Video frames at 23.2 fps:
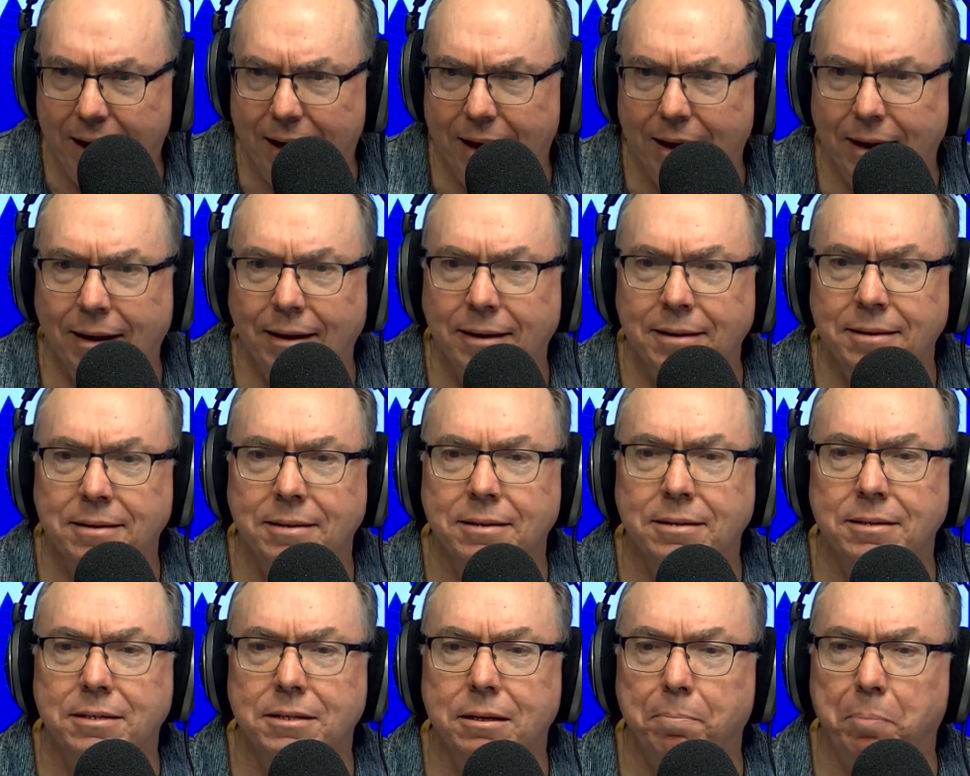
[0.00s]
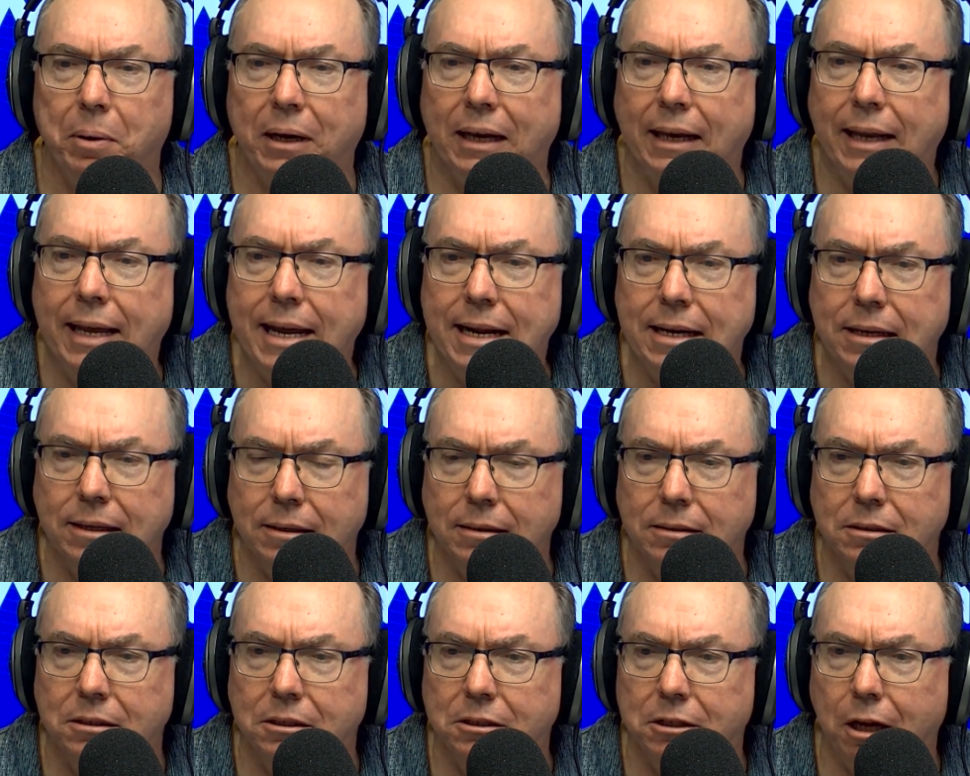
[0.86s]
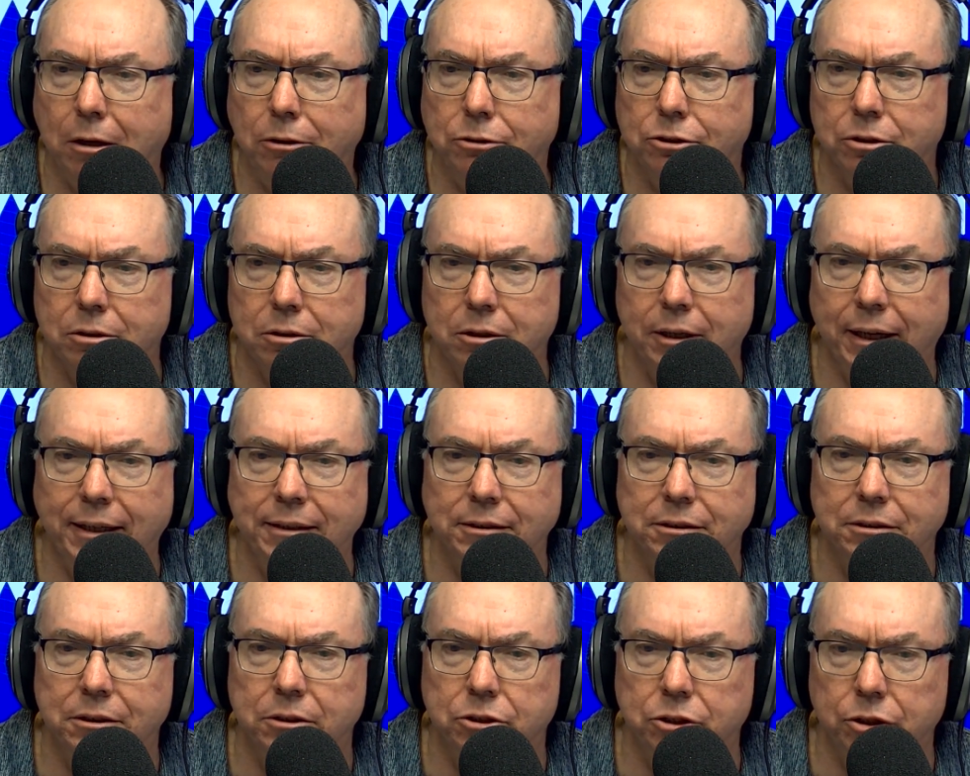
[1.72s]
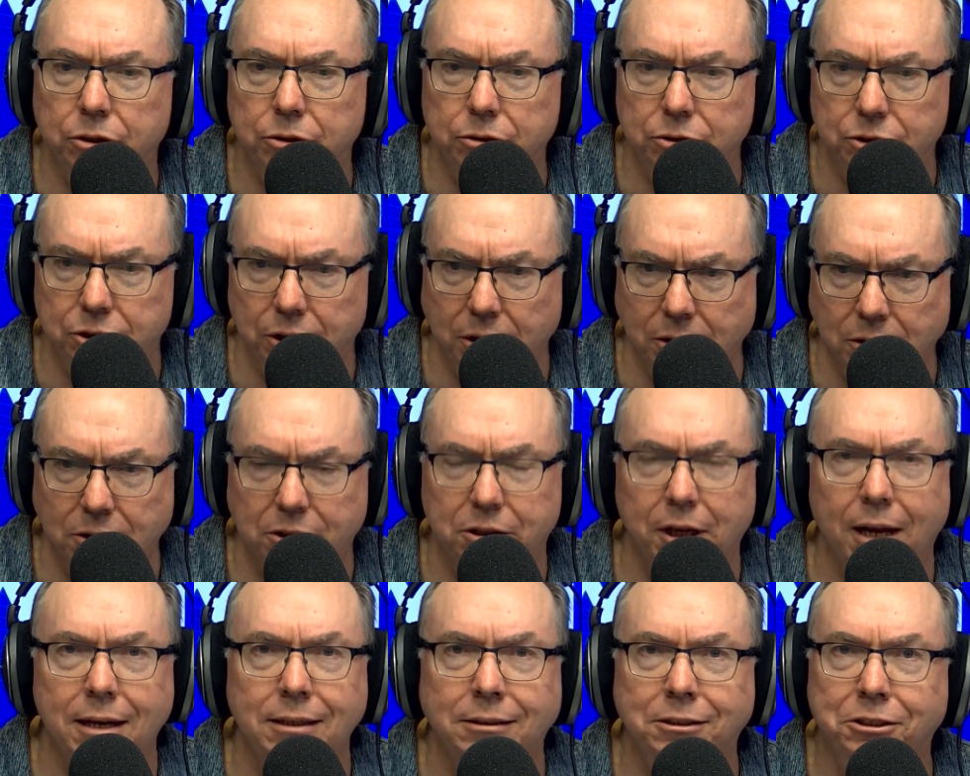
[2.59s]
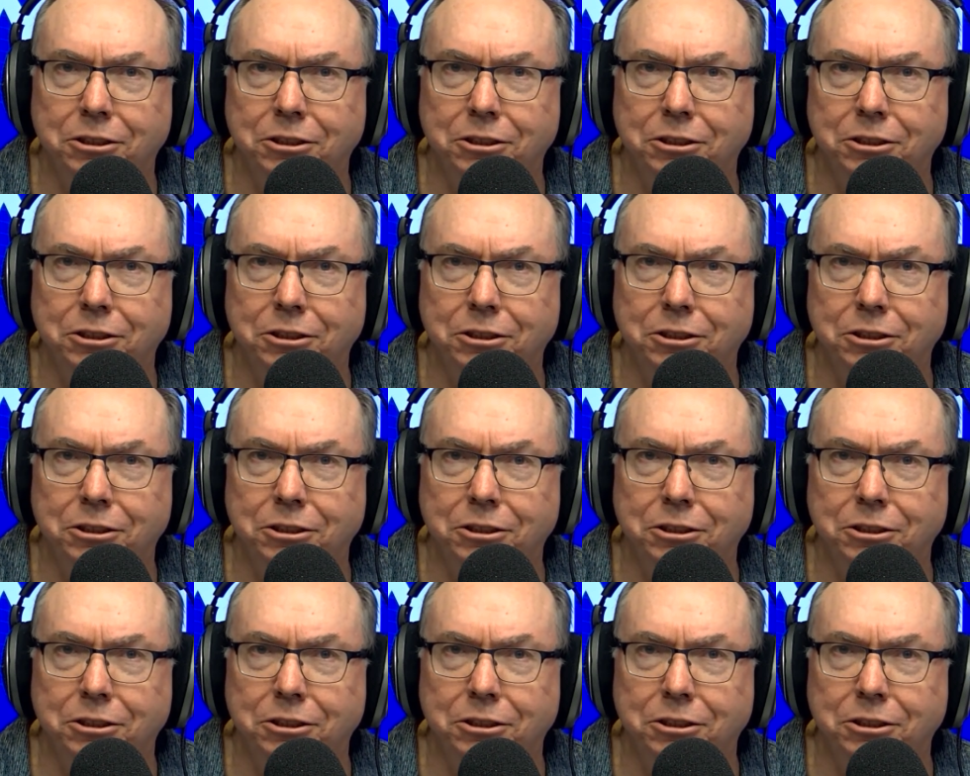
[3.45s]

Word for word: uh, depleted social institutions,